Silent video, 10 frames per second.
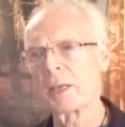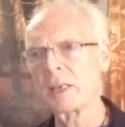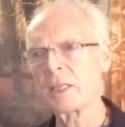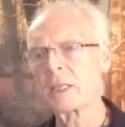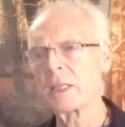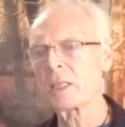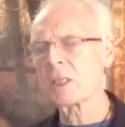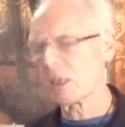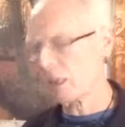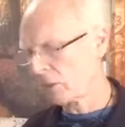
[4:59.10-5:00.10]
that
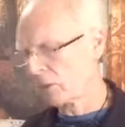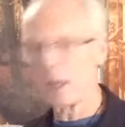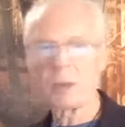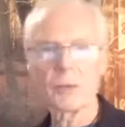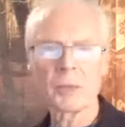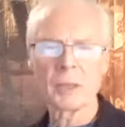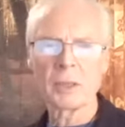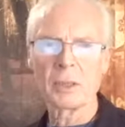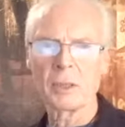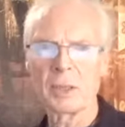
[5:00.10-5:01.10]
is around
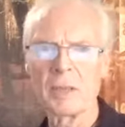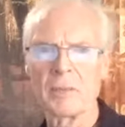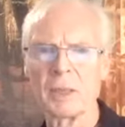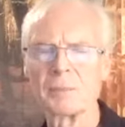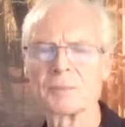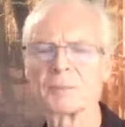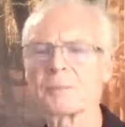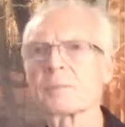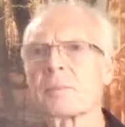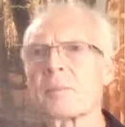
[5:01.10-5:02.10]
the liver.
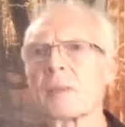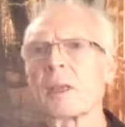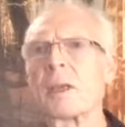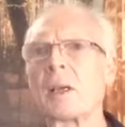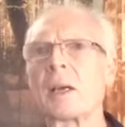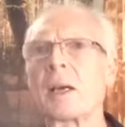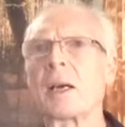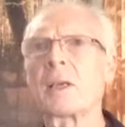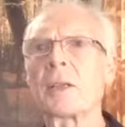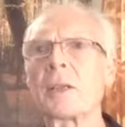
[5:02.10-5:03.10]

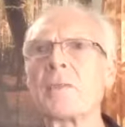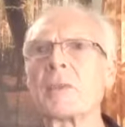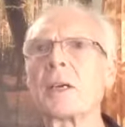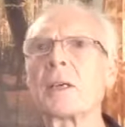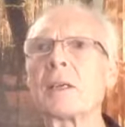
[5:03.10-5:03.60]
And the liver